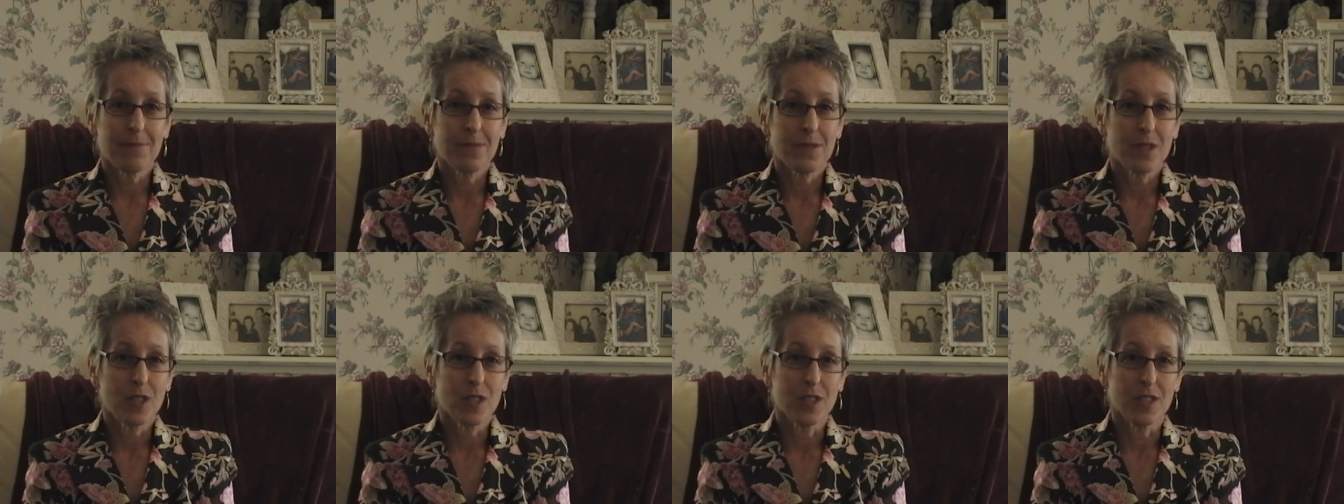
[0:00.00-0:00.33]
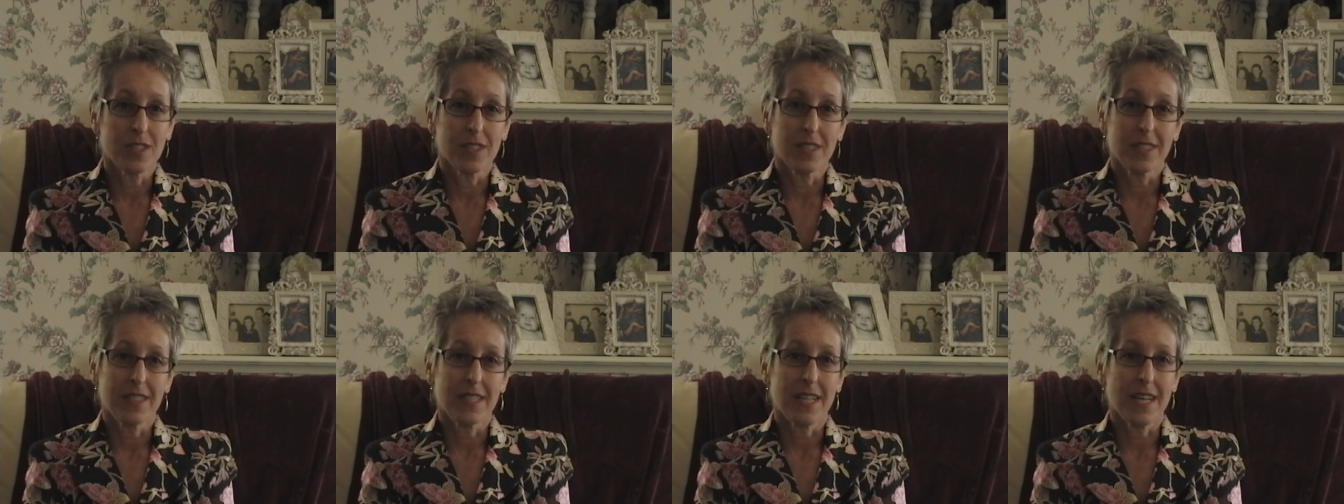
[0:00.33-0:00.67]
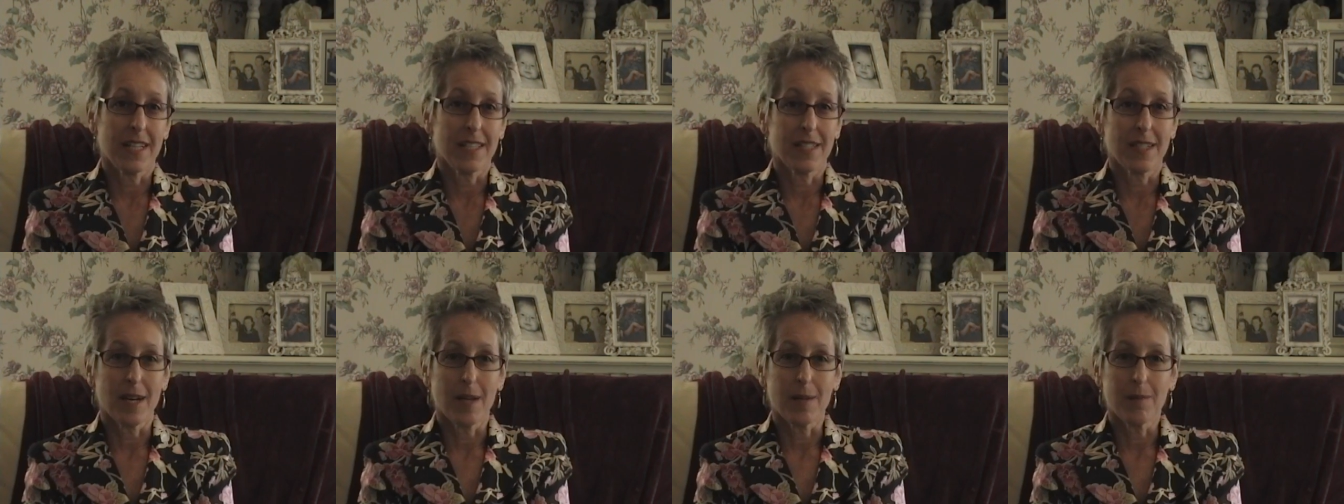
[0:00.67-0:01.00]
Couldn't
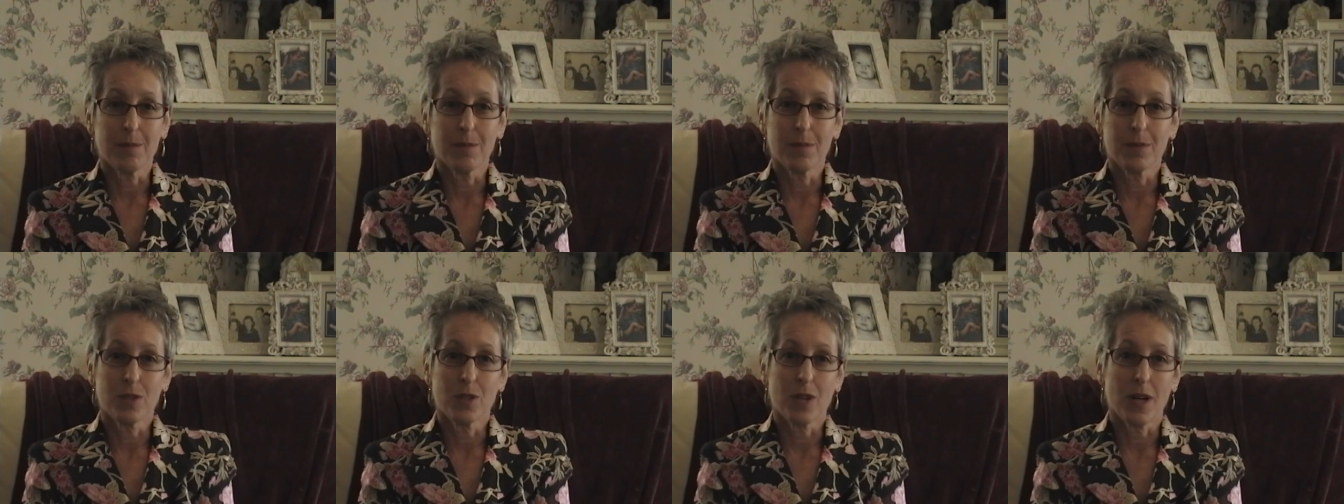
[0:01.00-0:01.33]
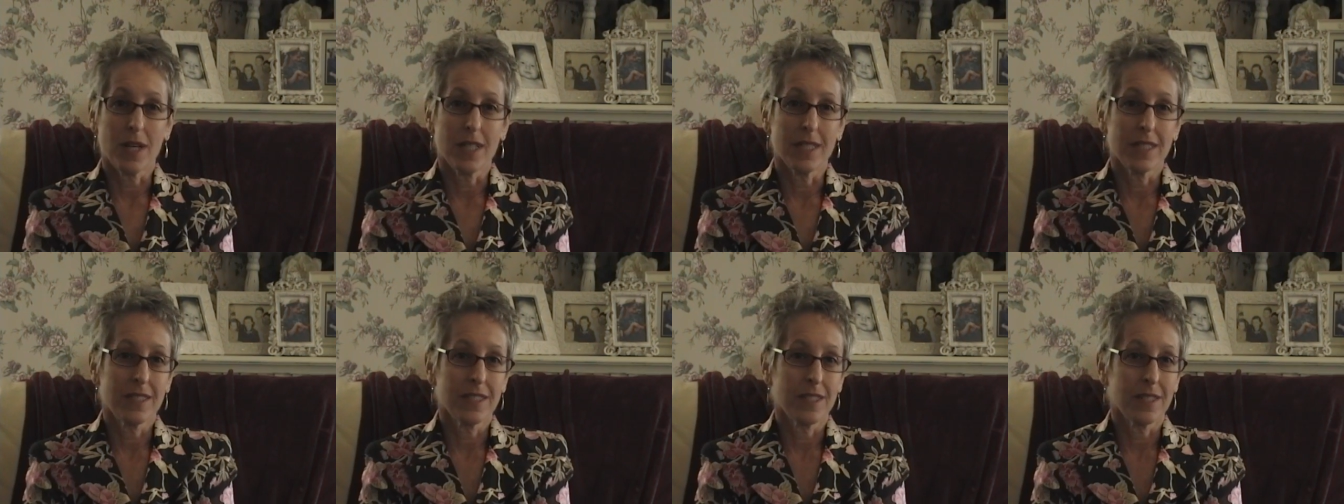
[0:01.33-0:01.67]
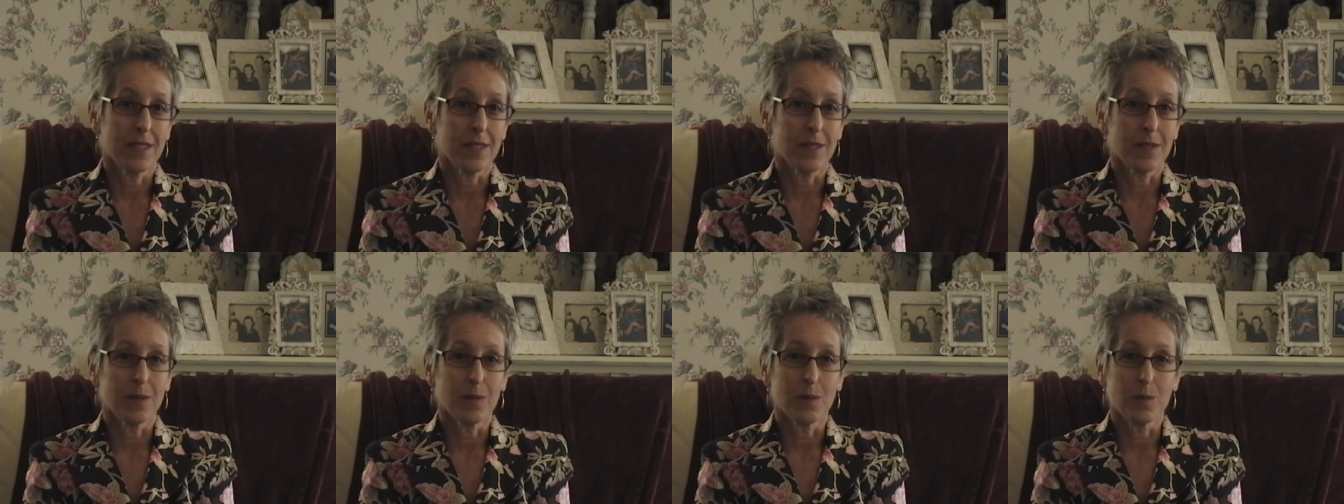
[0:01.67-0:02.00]
stand up, tried
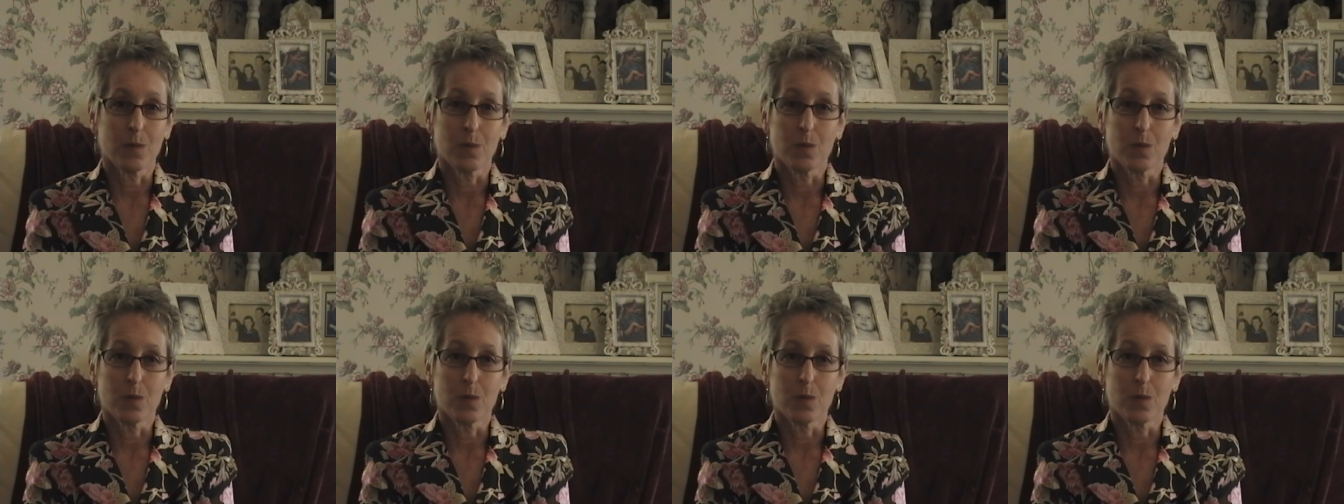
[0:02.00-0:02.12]
to